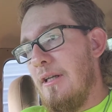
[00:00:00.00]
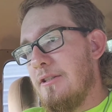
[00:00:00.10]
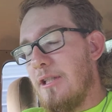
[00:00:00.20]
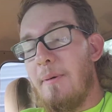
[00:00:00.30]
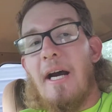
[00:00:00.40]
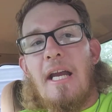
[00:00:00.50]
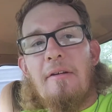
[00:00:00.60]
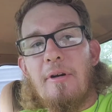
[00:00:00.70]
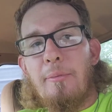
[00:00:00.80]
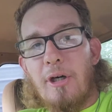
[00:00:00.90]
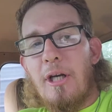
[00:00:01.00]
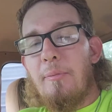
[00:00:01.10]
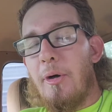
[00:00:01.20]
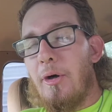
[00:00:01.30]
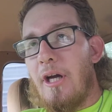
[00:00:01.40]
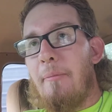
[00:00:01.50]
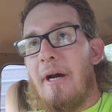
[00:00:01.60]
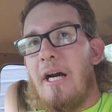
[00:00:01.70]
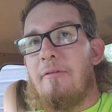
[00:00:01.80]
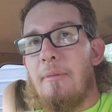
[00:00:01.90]
Just about every brake part I
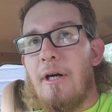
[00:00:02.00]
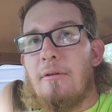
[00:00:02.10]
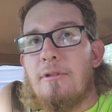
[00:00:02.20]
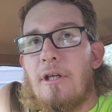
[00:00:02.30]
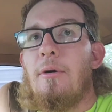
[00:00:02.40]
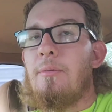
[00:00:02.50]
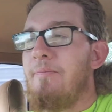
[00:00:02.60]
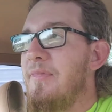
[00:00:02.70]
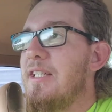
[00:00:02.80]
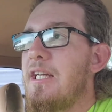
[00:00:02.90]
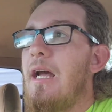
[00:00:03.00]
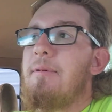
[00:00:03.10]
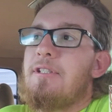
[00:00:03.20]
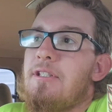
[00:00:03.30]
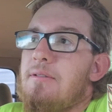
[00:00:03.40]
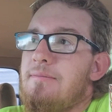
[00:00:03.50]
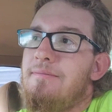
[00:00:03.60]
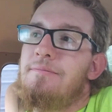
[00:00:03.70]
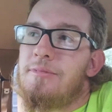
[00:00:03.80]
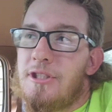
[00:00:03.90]
buy from AutoZone, this happens to.
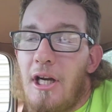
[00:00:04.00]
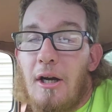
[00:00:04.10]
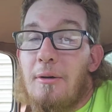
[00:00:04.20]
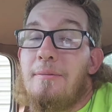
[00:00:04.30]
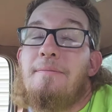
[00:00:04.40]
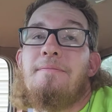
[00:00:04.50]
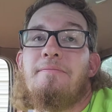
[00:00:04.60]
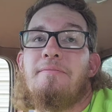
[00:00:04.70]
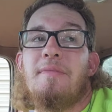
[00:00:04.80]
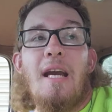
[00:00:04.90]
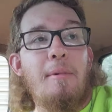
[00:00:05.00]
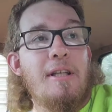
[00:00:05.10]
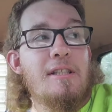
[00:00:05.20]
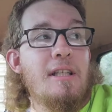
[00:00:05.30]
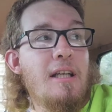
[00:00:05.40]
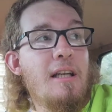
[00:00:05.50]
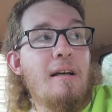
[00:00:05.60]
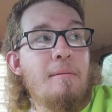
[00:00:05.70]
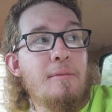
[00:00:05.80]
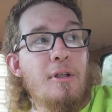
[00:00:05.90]
So, that being said,
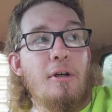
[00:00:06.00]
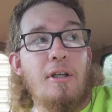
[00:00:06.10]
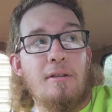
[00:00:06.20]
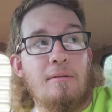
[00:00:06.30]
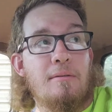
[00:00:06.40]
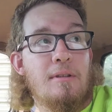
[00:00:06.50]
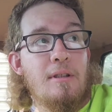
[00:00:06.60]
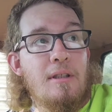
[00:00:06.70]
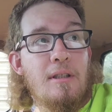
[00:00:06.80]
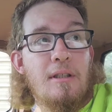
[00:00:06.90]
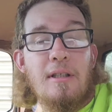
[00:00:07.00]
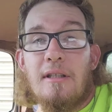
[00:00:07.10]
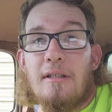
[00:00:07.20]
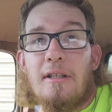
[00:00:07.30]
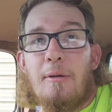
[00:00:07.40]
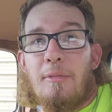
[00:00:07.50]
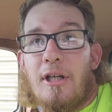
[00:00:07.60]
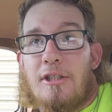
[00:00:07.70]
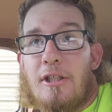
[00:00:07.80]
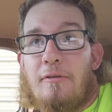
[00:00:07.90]
I'm done getting
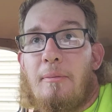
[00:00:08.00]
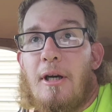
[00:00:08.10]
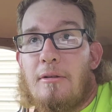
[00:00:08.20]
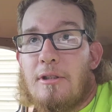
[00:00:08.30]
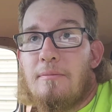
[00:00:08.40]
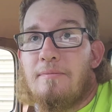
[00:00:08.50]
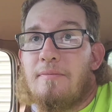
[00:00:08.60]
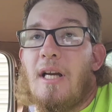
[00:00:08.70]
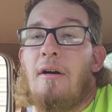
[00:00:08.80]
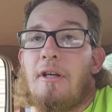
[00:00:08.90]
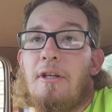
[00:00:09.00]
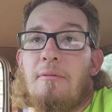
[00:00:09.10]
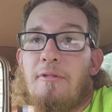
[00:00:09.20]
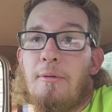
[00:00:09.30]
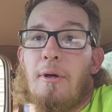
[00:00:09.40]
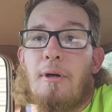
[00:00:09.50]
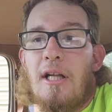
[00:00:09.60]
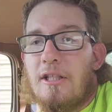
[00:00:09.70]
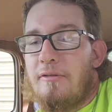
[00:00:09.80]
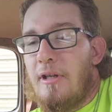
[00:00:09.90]
brake stuff from AutoZone. I'll get them from
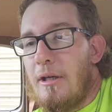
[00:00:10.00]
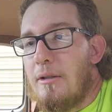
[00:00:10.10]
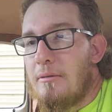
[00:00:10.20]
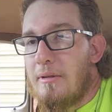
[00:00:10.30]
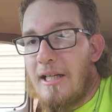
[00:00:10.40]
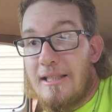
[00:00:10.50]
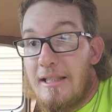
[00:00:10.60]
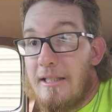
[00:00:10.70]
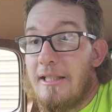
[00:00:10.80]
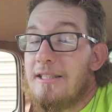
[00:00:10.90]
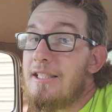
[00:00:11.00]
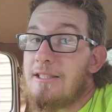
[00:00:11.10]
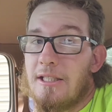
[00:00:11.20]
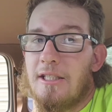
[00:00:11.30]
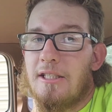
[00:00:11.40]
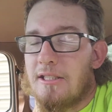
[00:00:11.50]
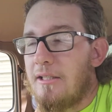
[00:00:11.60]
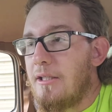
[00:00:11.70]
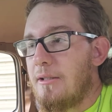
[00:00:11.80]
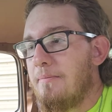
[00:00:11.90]
O'Reilly's from now on. Like I said, Lindsay gets a good
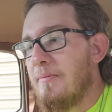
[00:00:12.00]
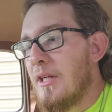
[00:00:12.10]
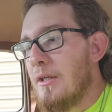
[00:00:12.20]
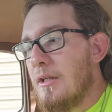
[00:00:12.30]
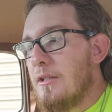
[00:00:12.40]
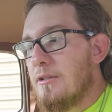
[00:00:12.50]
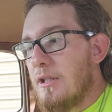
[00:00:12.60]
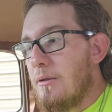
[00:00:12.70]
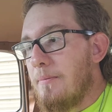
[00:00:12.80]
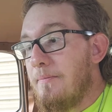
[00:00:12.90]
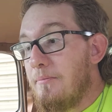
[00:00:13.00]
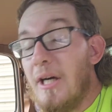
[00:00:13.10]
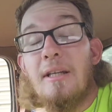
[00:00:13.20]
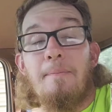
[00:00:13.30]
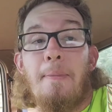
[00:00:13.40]
discount. So, but